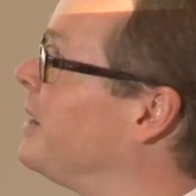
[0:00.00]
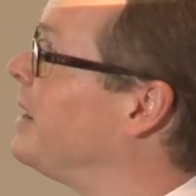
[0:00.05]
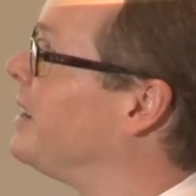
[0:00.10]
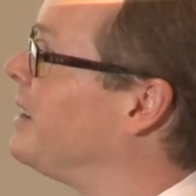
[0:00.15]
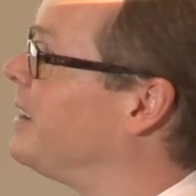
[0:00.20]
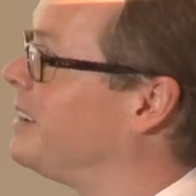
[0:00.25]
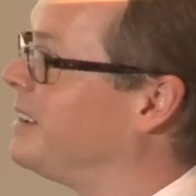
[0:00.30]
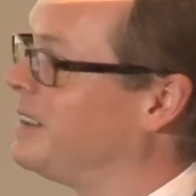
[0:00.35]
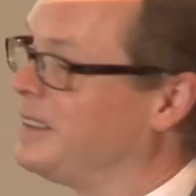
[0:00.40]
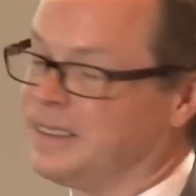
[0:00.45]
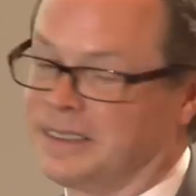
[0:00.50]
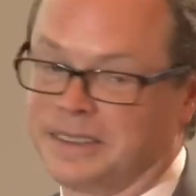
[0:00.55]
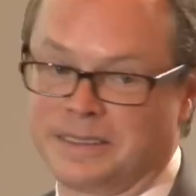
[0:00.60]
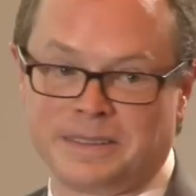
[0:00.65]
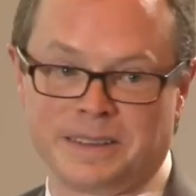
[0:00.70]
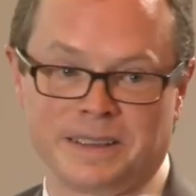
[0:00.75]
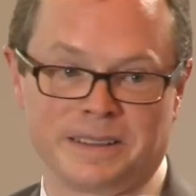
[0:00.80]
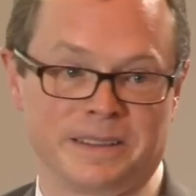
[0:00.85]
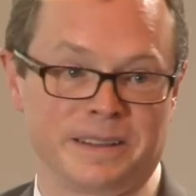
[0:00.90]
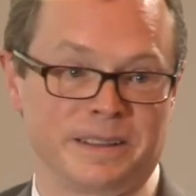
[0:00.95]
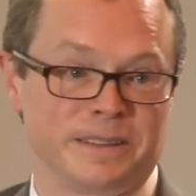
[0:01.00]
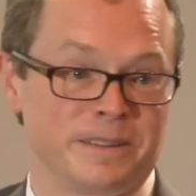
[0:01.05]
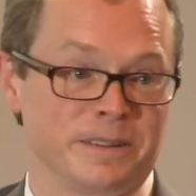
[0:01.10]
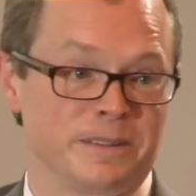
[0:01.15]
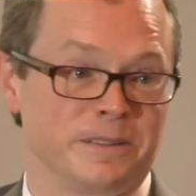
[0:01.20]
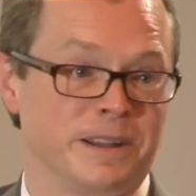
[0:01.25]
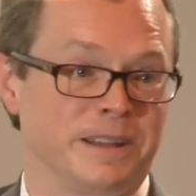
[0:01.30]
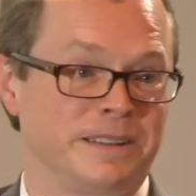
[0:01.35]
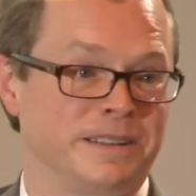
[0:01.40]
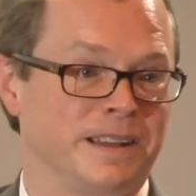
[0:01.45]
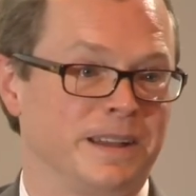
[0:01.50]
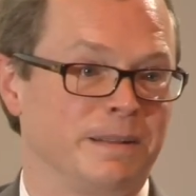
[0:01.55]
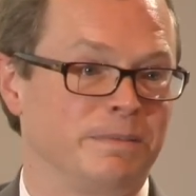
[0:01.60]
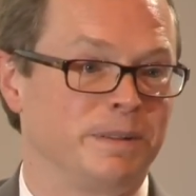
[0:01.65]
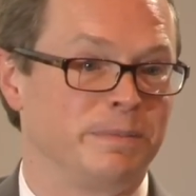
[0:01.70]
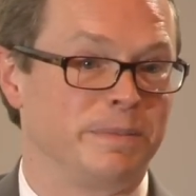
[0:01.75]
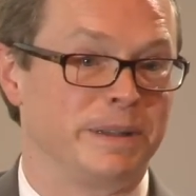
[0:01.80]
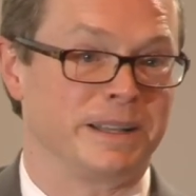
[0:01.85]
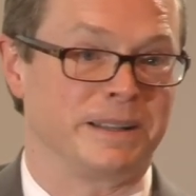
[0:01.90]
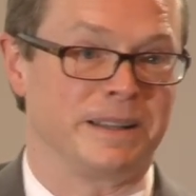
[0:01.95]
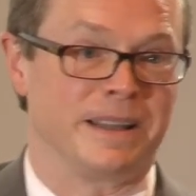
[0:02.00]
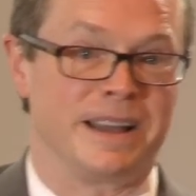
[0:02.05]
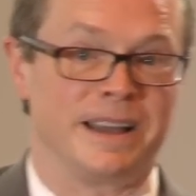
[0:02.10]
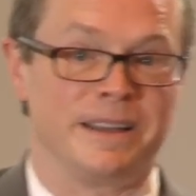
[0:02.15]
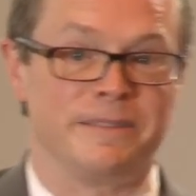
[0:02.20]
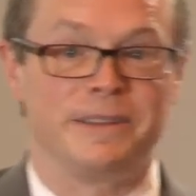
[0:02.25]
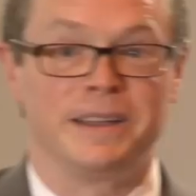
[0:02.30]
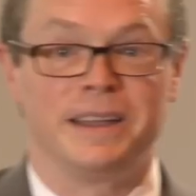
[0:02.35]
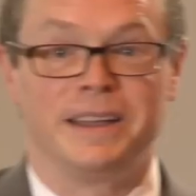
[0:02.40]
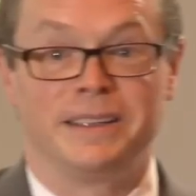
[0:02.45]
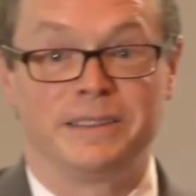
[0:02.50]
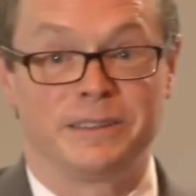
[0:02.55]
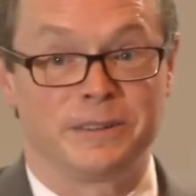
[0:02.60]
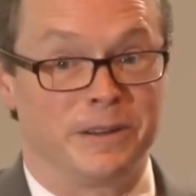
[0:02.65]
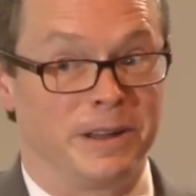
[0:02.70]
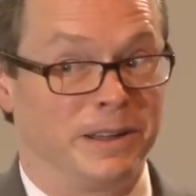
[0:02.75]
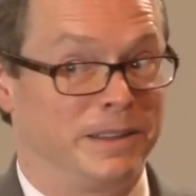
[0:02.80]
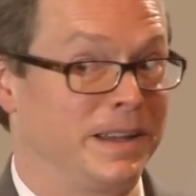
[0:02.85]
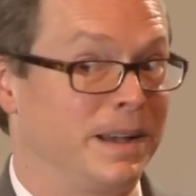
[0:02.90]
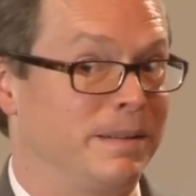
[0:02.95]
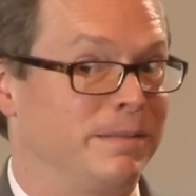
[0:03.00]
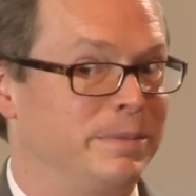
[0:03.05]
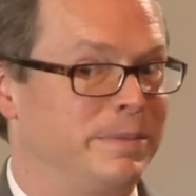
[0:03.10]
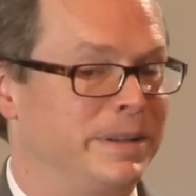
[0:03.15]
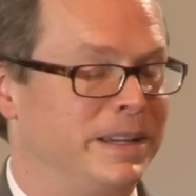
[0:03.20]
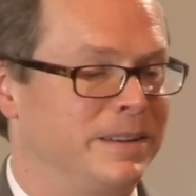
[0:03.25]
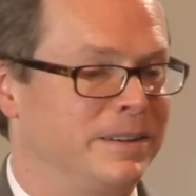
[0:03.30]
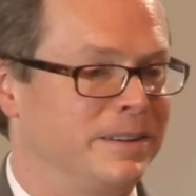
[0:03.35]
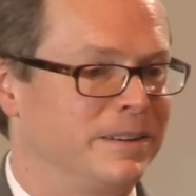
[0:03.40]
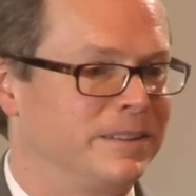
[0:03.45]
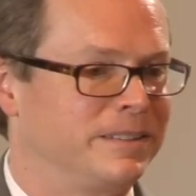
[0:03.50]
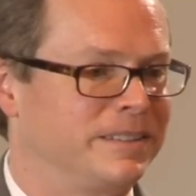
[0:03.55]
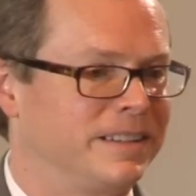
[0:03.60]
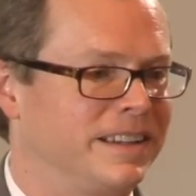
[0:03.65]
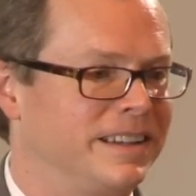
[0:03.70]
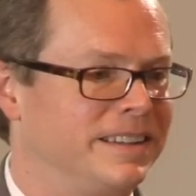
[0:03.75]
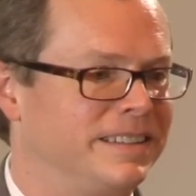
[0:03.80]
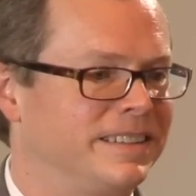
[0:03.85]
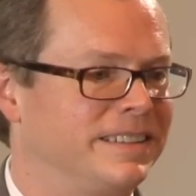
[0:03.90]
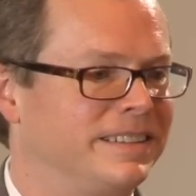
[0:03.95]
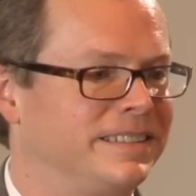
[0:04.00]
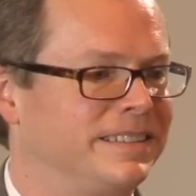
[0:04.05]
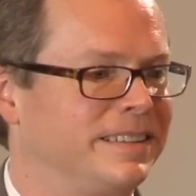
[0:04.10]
I think it's a great time to be alive. It's a great time to be a neuroscientist.